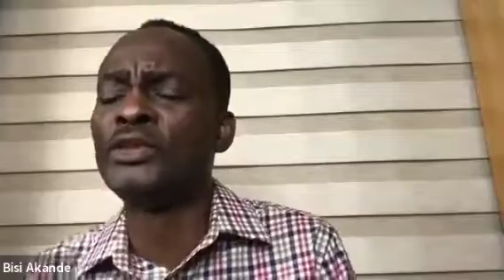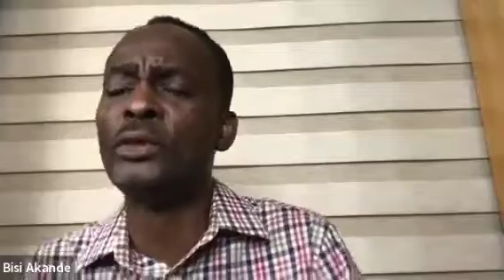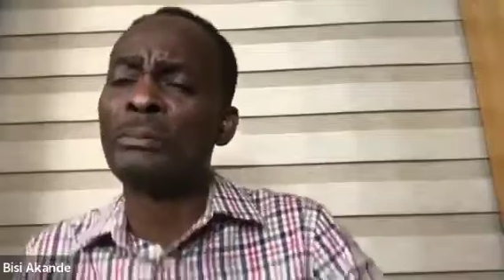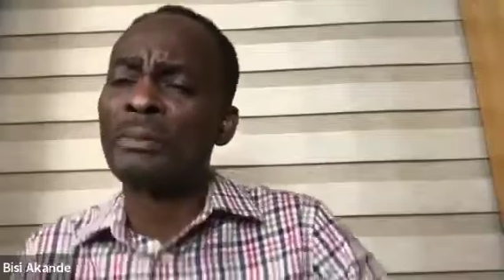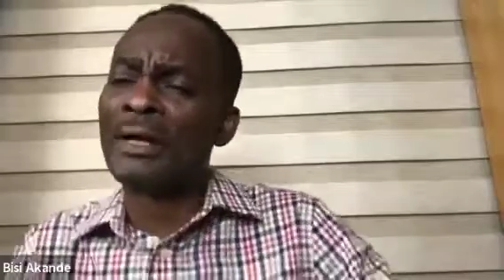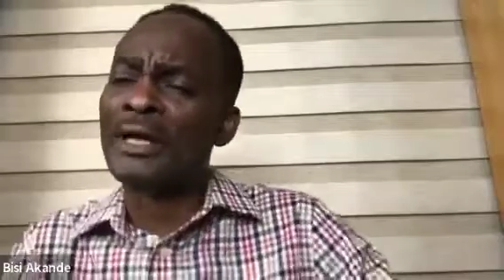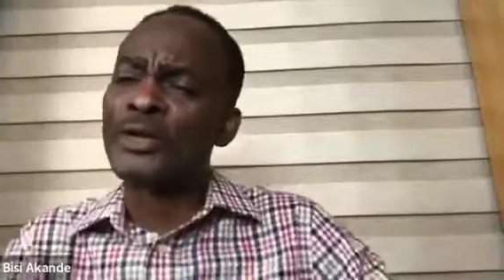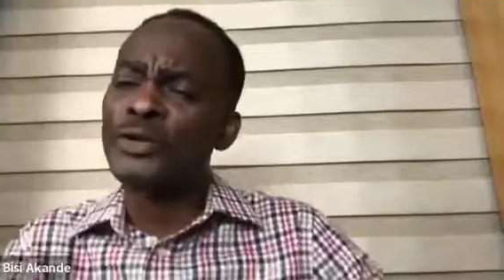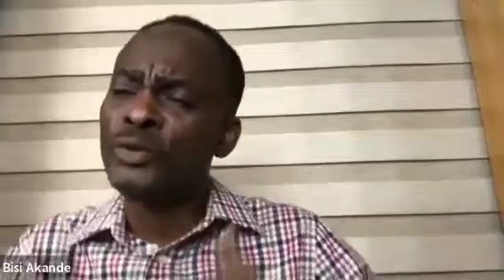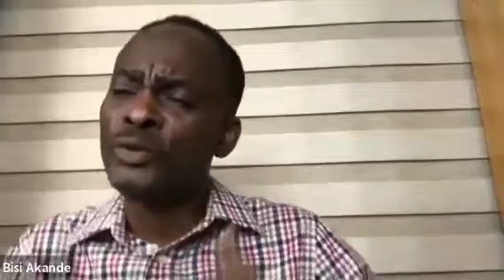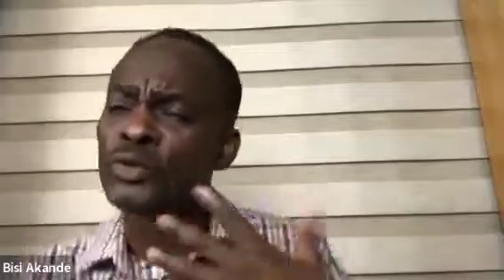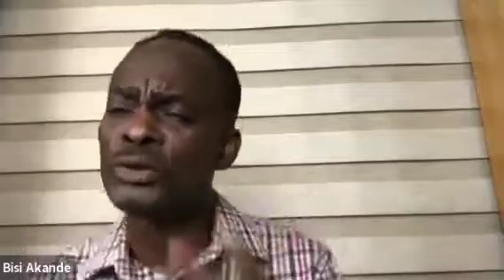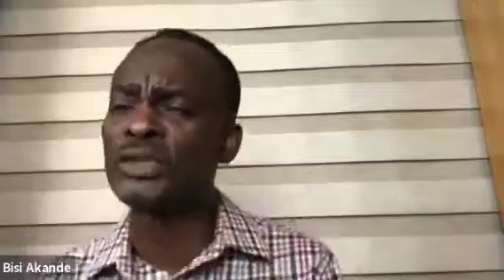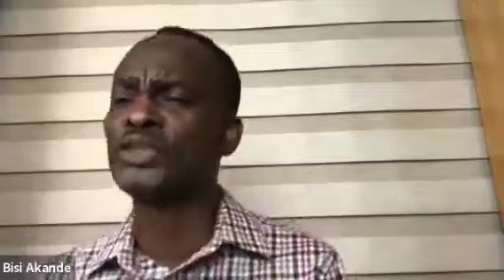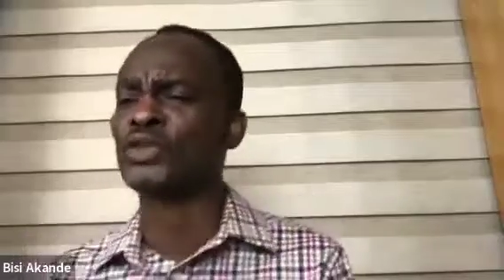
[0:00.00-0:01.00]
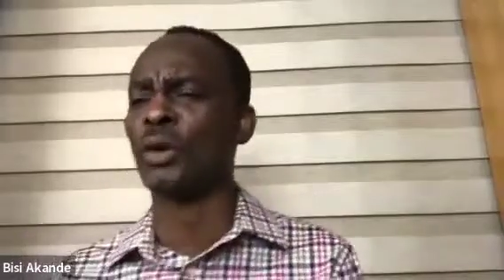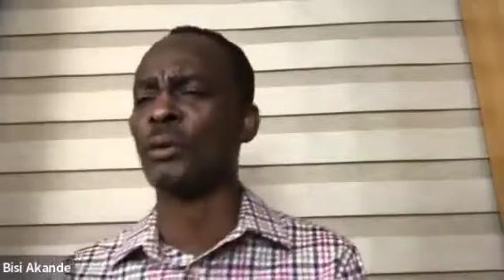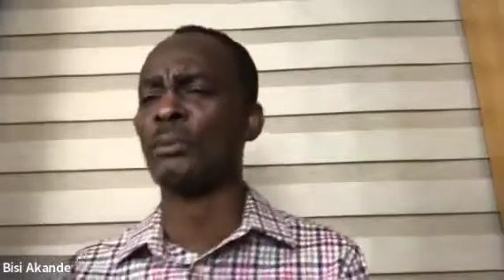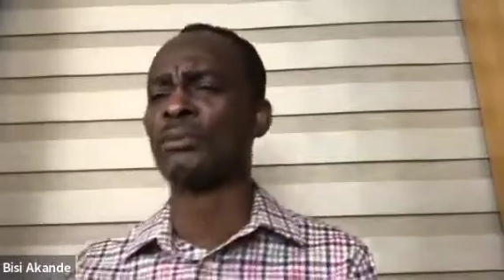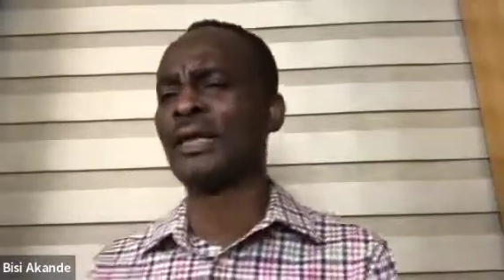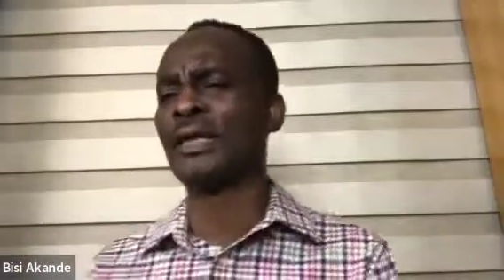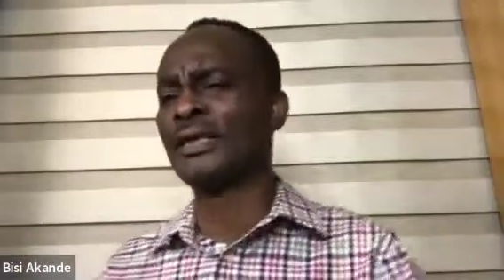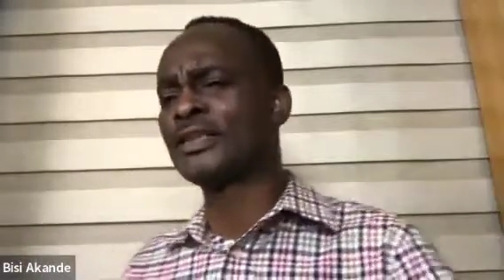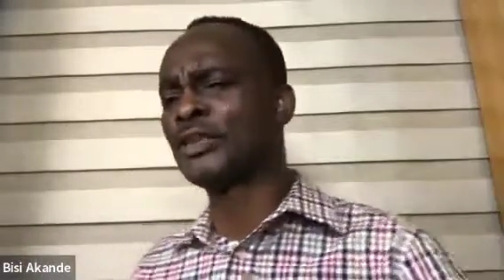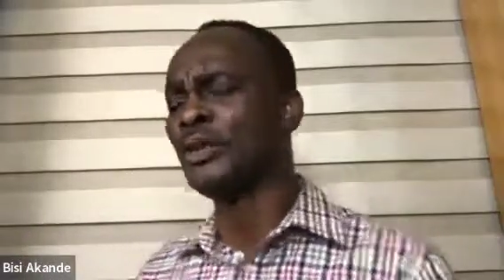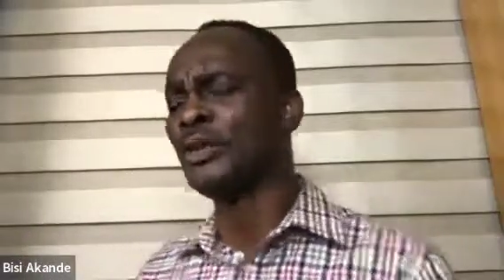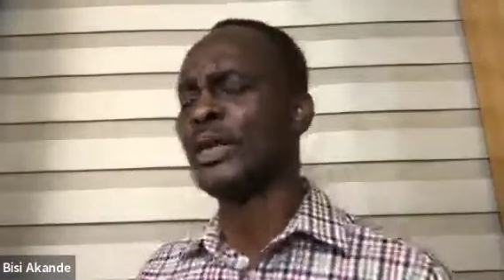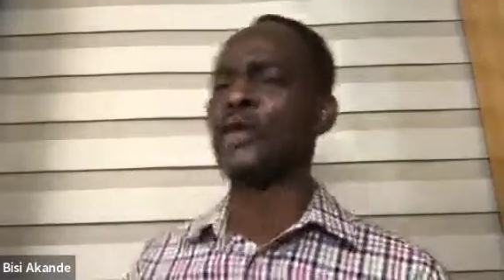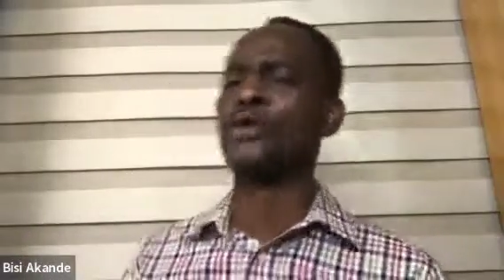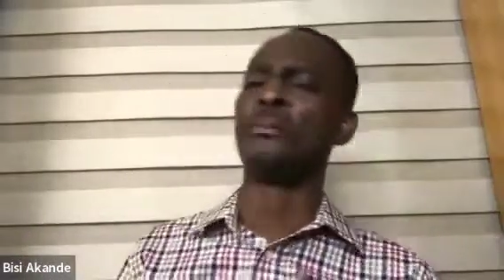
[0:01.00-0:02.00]
you bring you to the job. It's
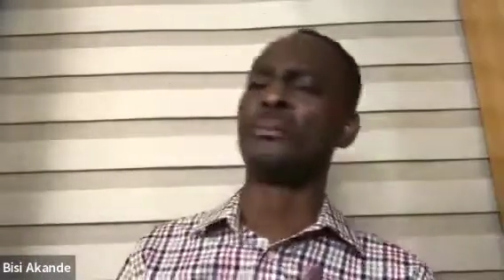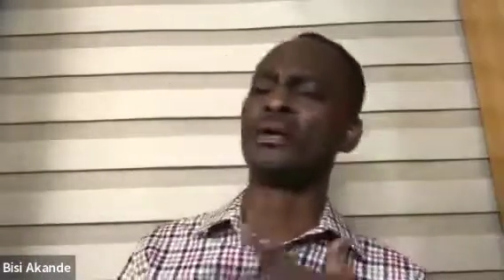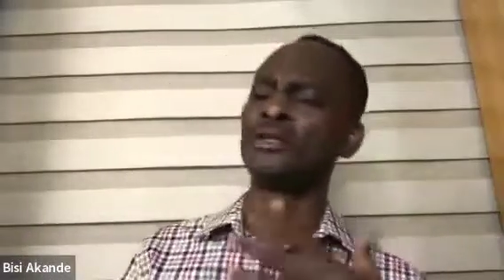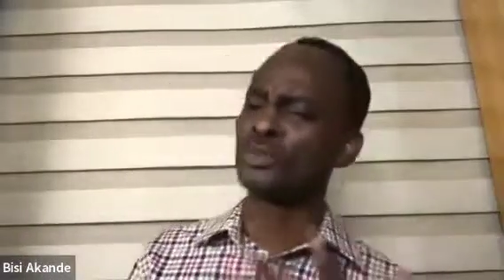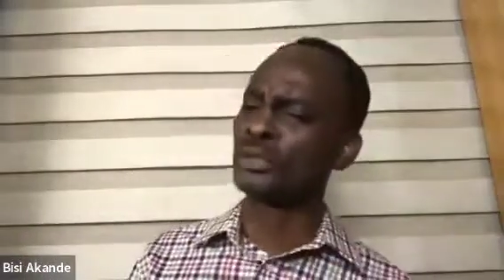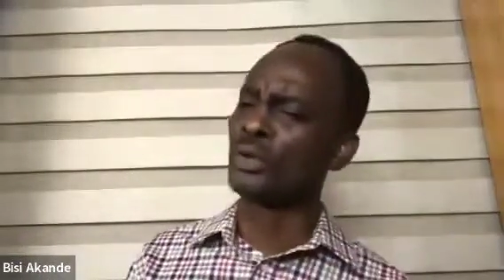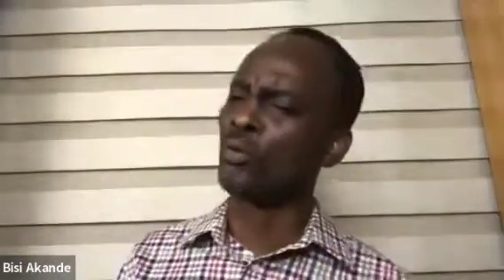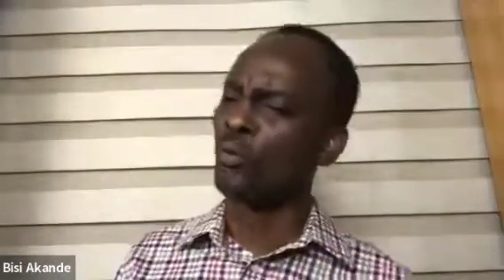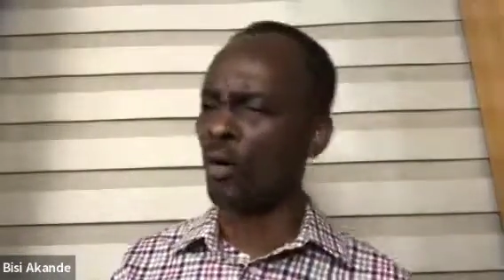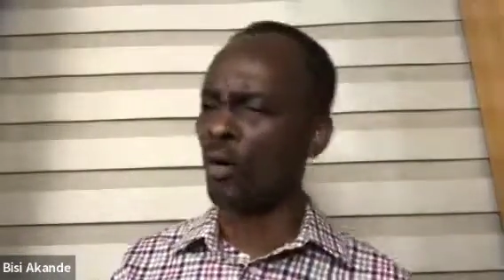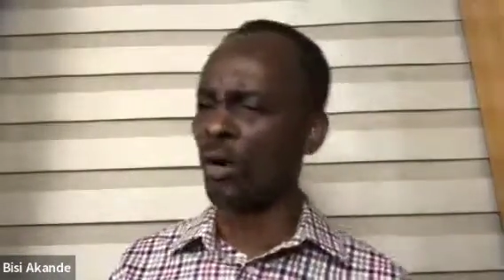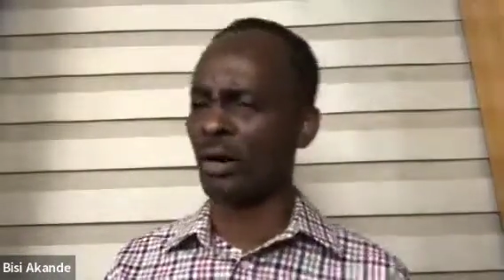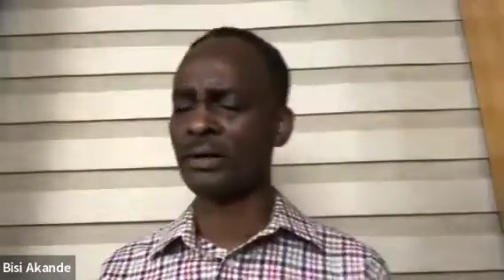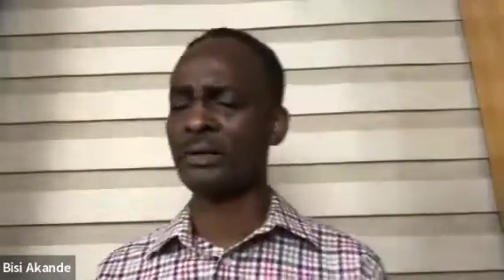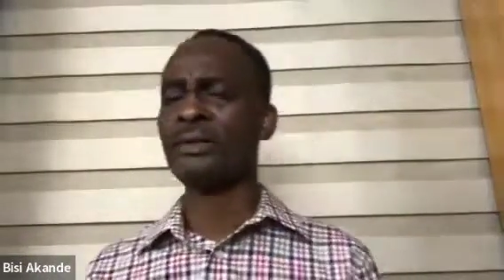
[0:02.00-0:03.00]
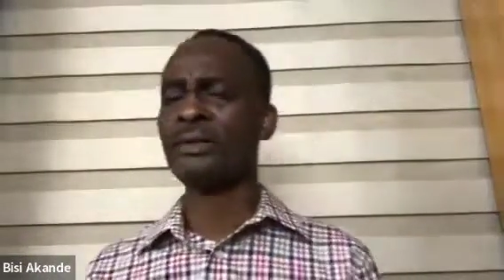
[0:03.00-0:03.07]
you that you bring to the work.